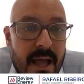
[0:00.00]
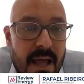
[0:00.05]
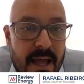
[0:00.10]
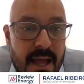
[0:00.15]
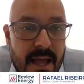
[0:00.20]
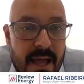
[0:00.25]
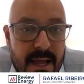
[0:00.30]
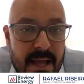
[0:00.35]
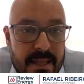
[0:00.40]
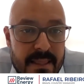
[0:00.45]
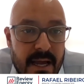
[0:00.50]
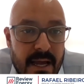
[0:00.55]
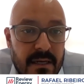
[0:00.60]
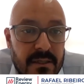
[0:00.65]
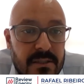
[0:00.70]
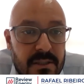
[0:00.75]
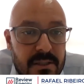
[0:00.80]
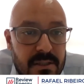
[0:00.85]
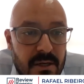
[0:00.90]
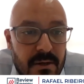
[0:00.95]
And
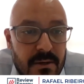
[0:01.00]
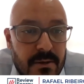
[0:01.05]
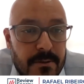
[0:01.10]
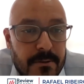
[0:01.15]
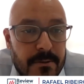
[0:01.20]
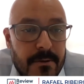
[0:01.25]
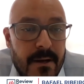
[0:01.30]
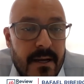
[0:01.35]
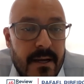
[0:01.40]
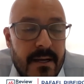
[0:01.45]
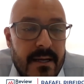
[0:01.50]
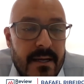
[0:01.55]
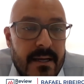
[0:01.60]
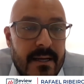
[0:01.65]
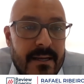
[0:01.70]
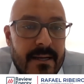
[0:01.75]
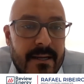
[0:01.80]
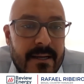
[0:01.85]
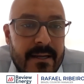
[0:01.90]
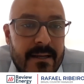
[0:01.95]
also,
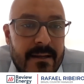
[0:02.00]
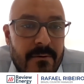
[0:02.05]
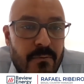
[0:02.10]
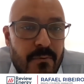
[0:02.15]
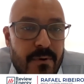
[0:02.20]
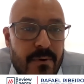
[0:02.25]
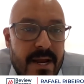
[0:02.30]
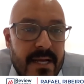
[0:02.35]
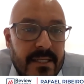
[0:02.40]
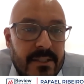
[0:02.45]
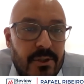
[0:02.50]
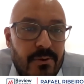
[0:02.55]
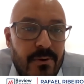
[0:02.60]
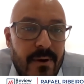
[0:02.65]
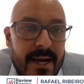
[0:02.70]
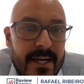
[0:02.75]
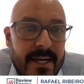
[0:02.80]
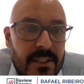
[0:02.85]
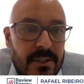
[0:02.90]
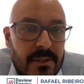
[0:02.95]
we are
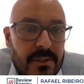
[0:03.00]
trying